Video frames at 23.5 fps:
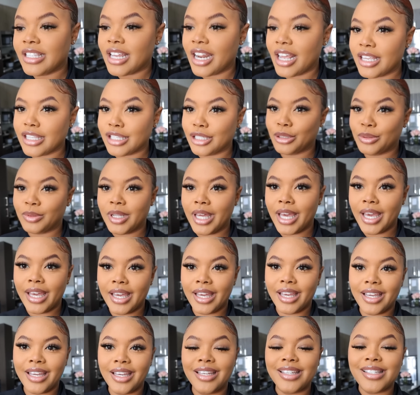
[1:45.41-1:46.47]
Today is a new day.
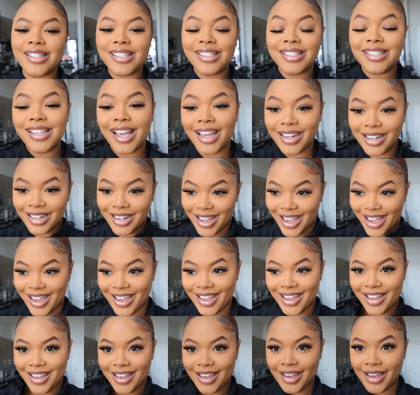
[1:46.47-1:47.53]
It is
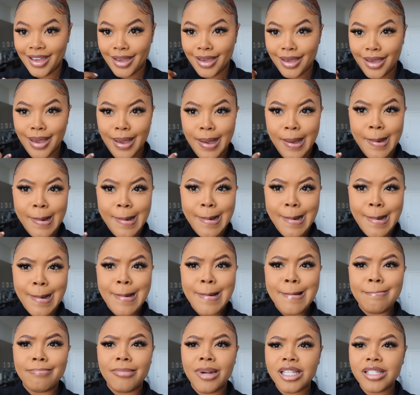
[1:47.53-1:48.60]
Sunday.
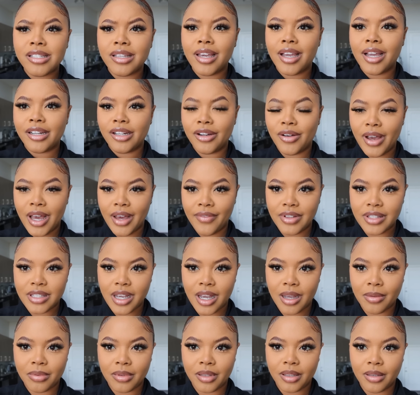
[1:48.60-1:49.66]
This is because I don't have a
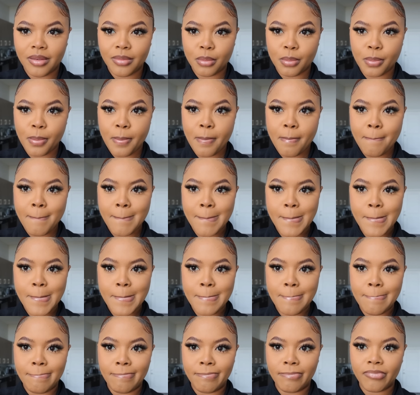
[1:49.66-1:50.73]
top lip.
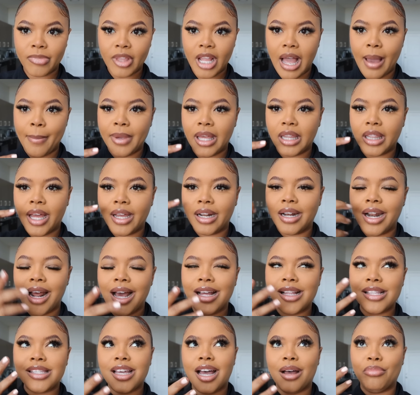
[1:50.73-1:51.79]
I mean, like,
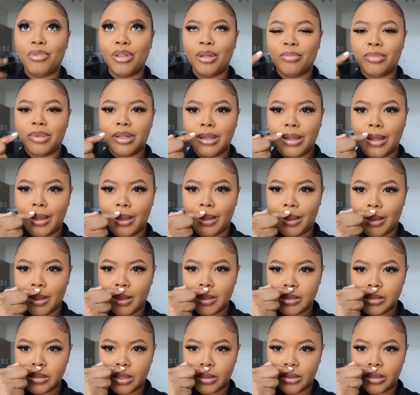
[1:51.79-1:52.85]
not a top lip, but like,
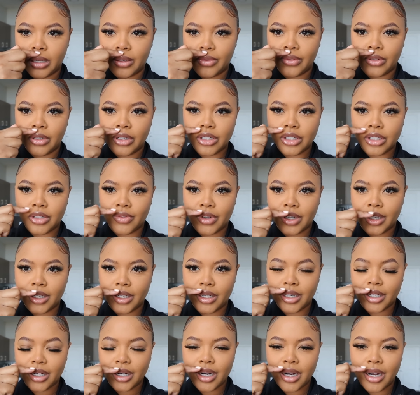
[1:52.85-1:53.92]
it's no definition right
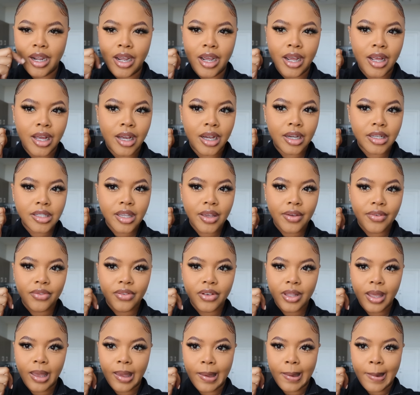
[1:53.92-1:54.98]
here. Because I
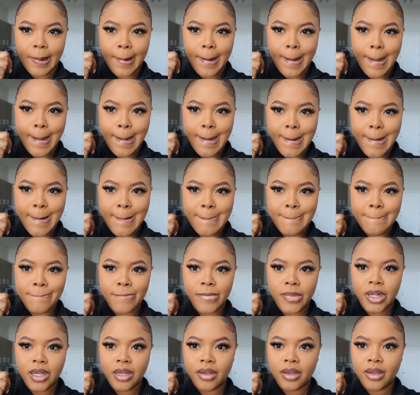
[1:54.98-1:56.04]
feel like
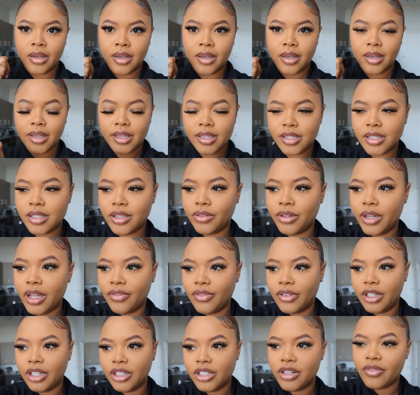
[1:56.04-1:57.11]
it's no
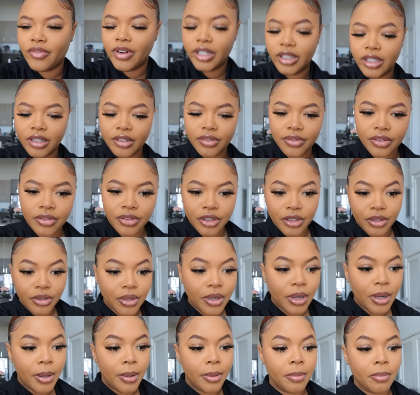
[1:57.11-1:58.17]
definition right there for real.
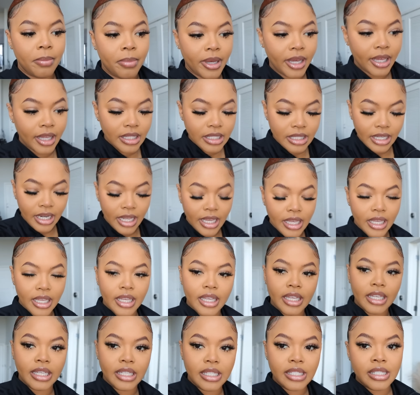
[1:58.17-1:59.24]
But today
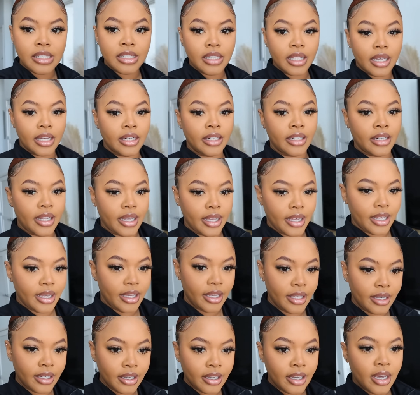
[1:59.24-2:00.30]
is
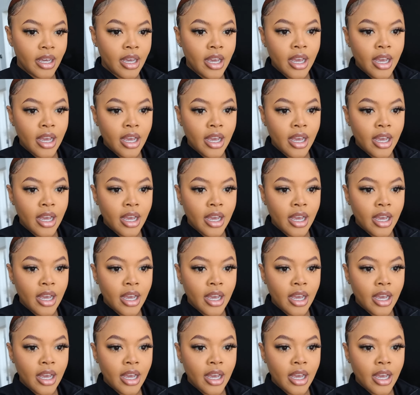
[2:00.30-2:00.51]
Sunday.